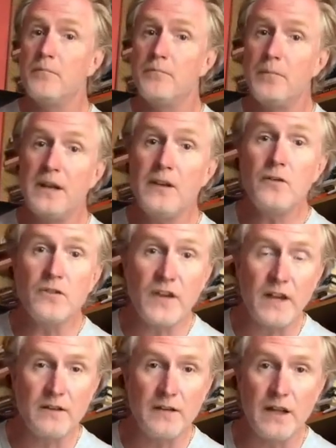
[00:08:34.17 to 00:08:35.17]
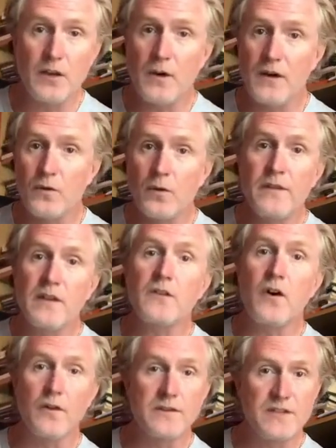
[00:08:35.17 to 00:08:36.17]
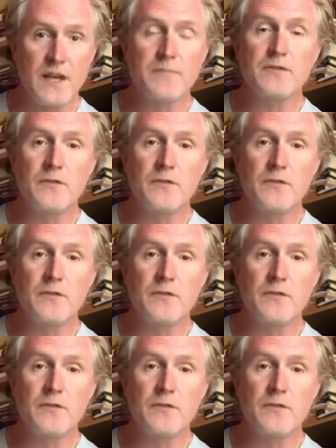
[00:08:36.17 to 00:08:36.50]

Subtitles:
But in your technique, you have all these concepts,